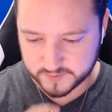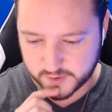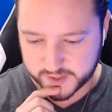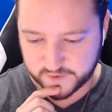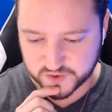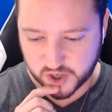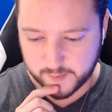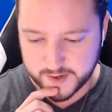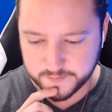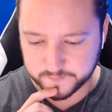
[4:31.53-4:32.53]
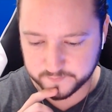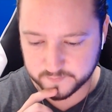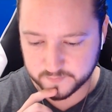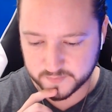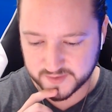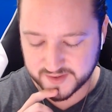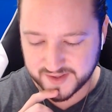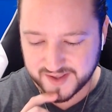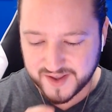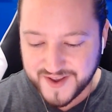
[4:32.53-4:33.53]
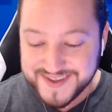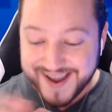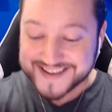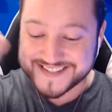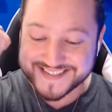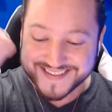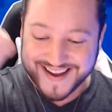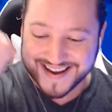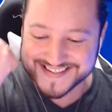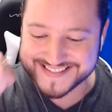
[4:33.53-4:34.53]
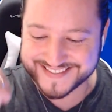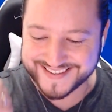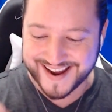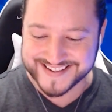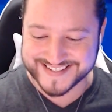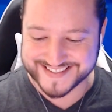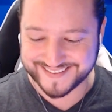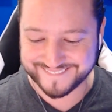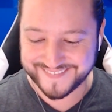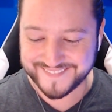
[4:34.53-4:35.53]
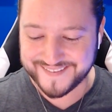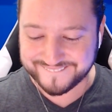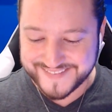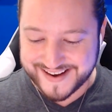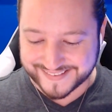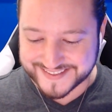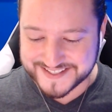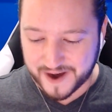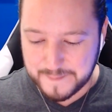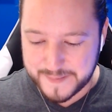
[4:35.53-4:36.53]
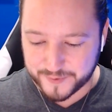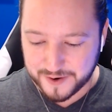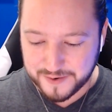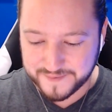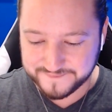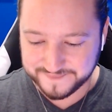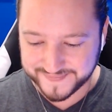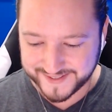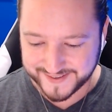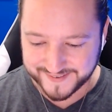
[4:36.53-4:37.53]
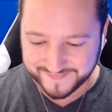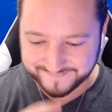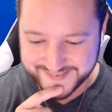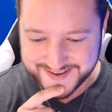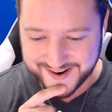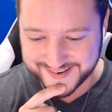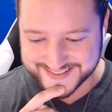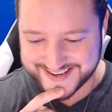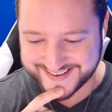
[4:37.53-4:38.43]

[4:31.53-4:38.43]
Log here for Skarmy. Yes! Yes! Yes! We got the Garmy, bro! We got it!